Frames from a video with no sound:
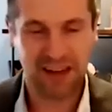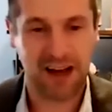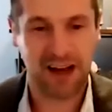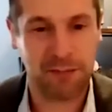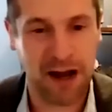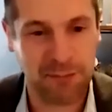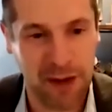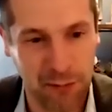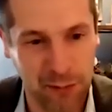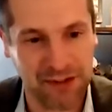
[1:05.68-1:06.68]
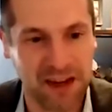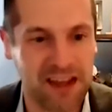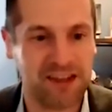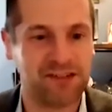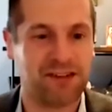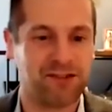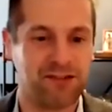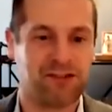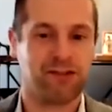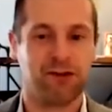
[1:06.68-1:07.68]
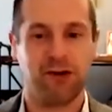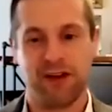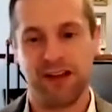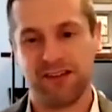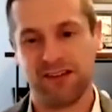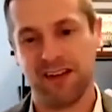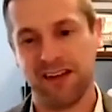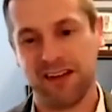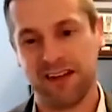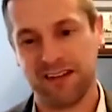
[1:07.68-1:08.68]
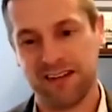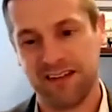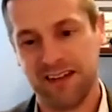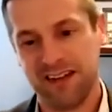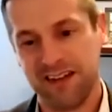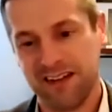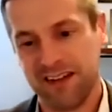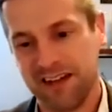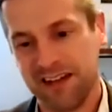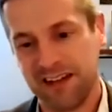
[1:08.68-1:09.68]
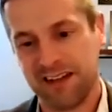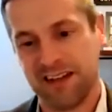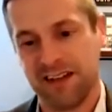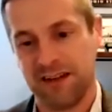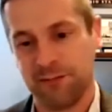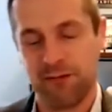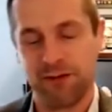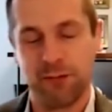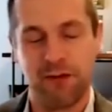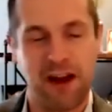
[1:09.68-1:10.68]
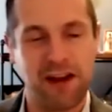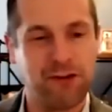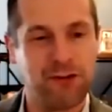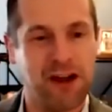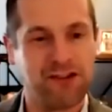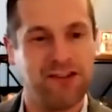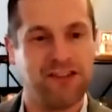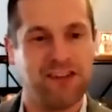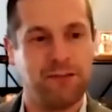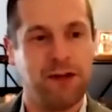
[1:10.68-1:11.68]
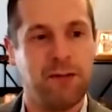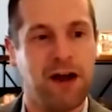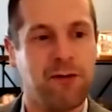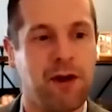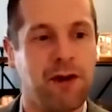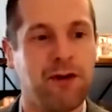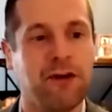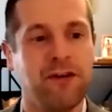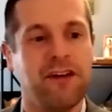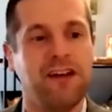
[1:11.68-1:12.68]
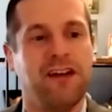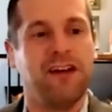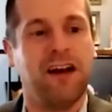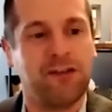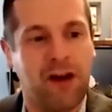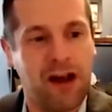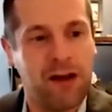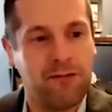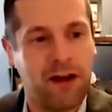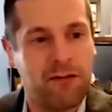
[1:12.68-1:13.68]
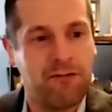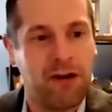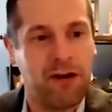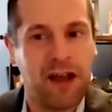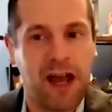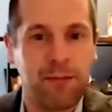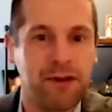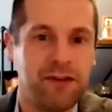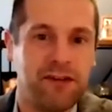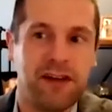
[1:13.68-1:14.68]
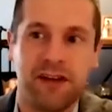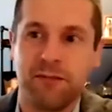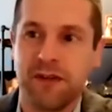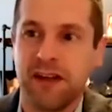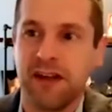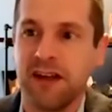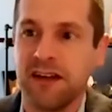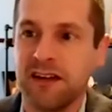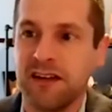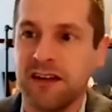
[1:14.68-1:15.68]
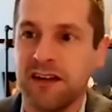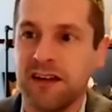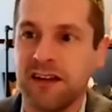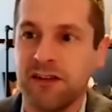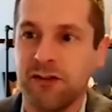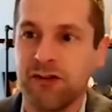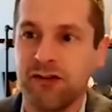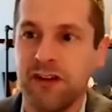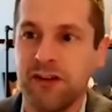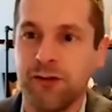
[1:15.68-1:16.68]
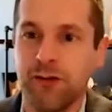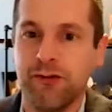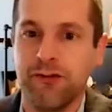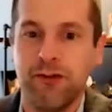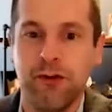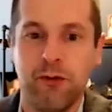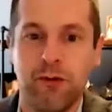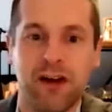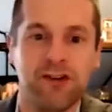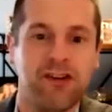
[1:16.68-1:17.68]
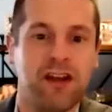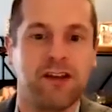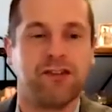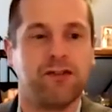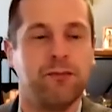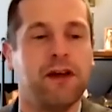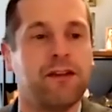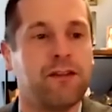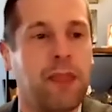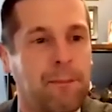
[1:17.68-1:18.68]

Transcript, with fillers: Uh, my, my role today is, is just to serve as a, a, a, uh, to provide introductions and be a moderator here. Uh, so I am I'm very happy and uh, to introduce to you Shana Smith.